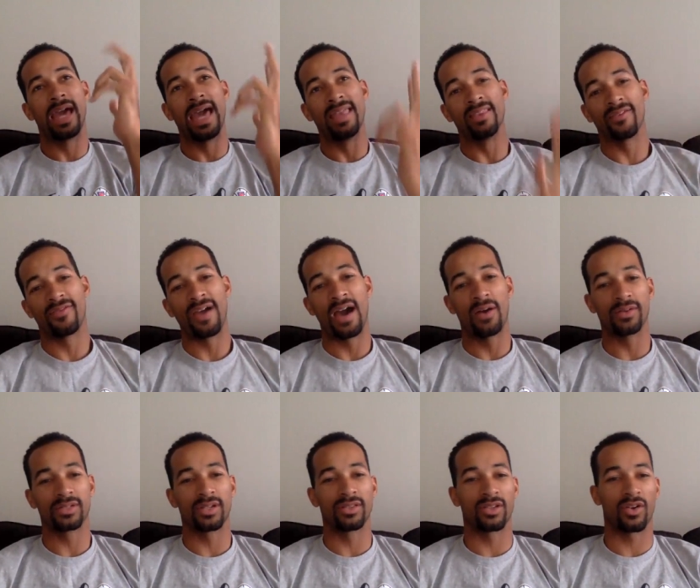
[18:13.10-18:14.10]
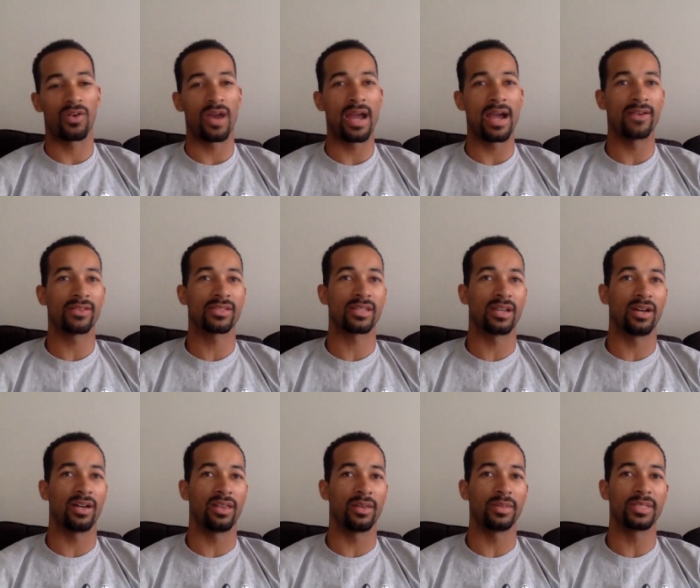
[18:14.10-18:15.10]
And the foul was on the ground,
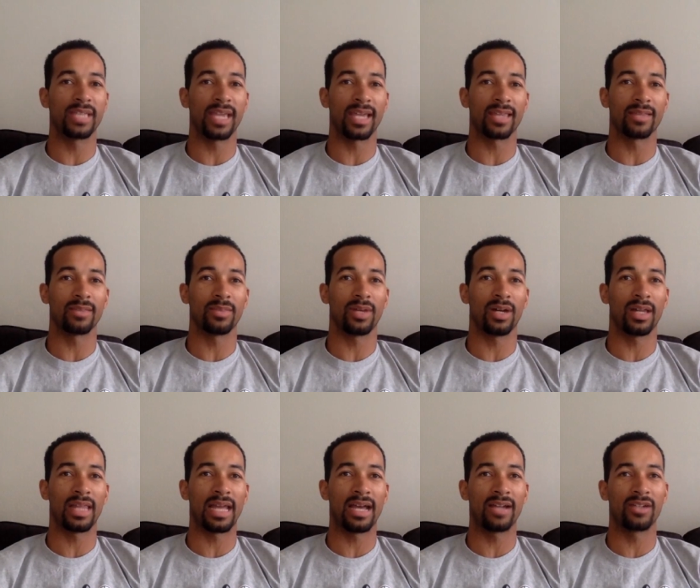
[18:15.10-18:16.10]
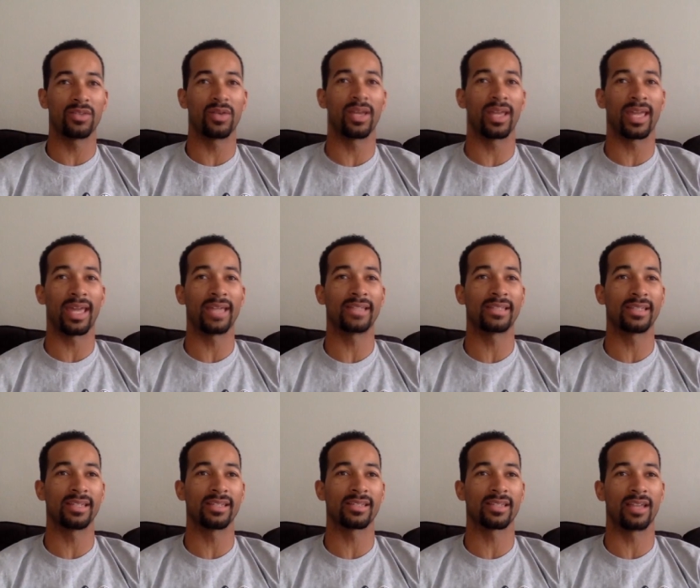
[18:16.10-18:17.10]
so they'll be taking the ball out. Dwane
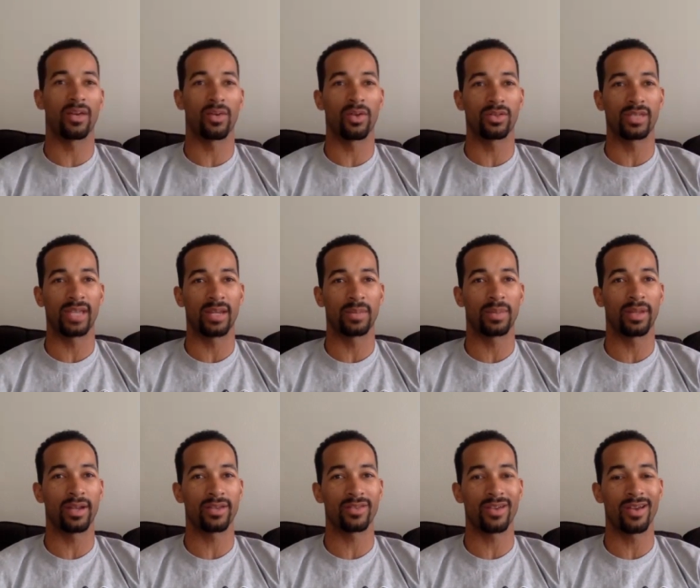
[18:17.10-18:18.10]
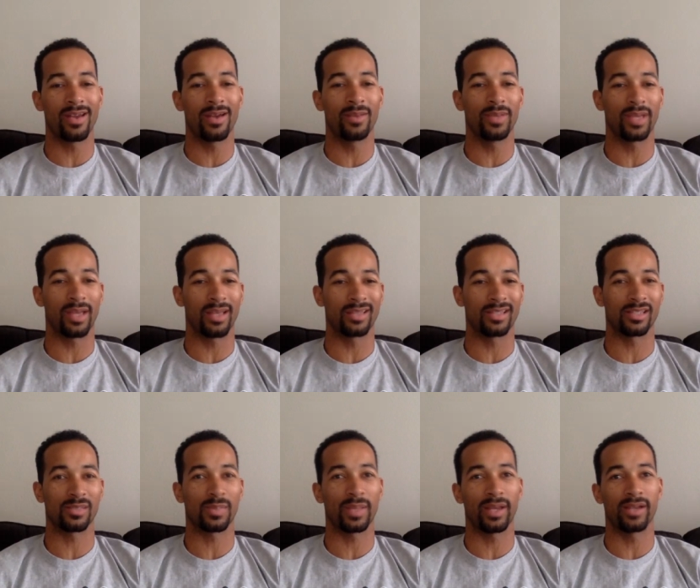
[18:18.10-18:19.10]
Casey is uh, rotating players right now because
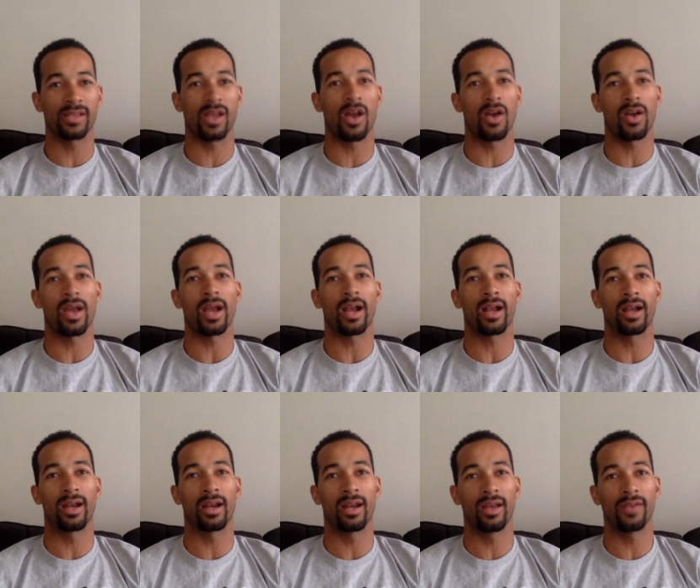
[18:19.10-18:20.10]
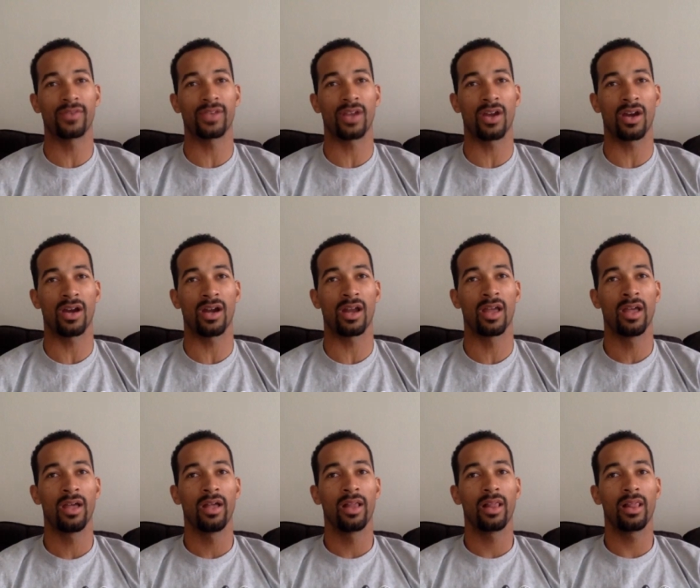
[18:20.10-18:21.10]
his players are not good enough to guard
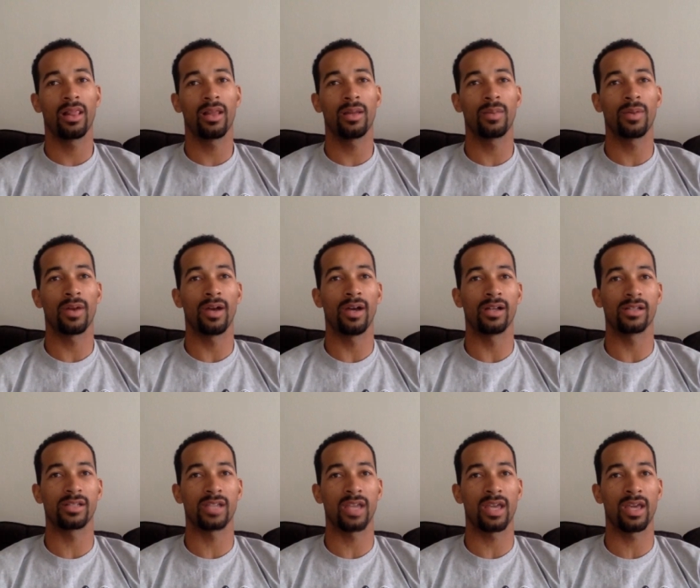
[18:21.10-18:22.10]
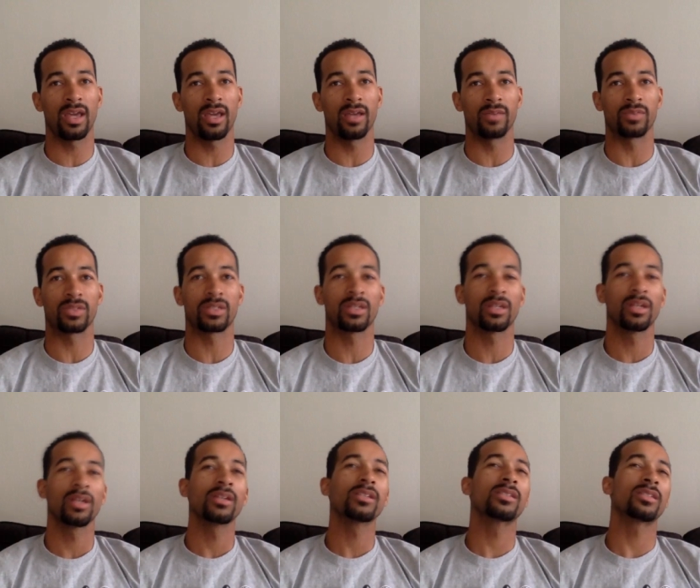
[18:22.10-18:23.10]
LeBron James.
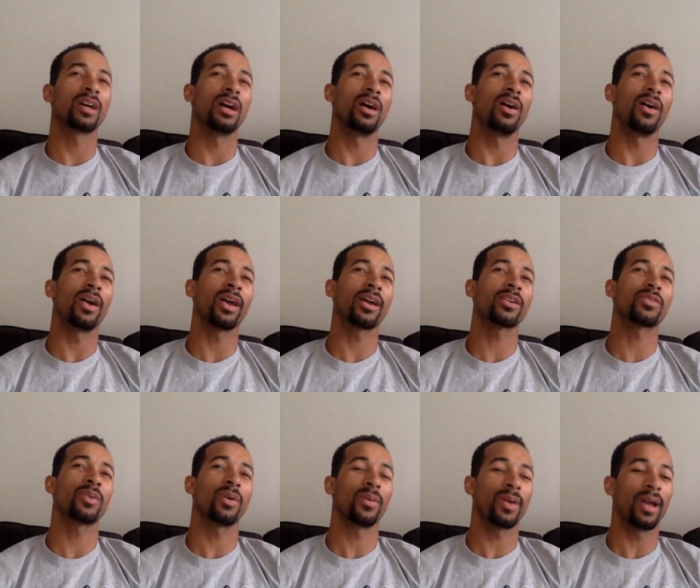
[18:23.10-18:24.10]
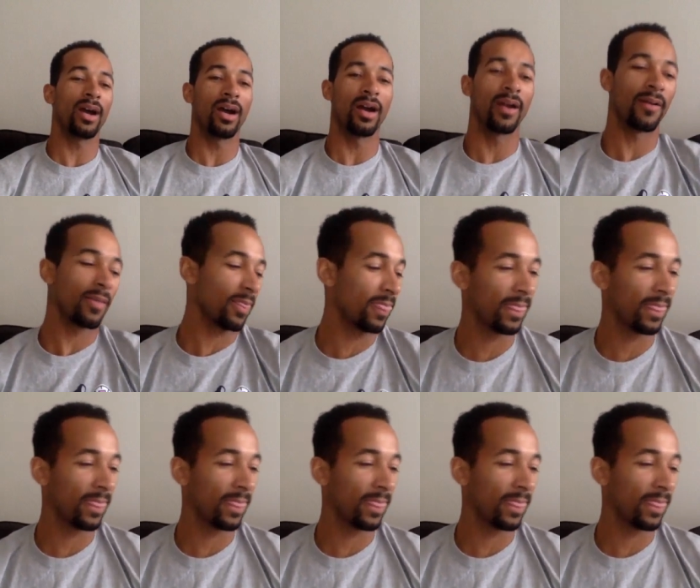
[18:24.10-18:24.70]
So here's where we are.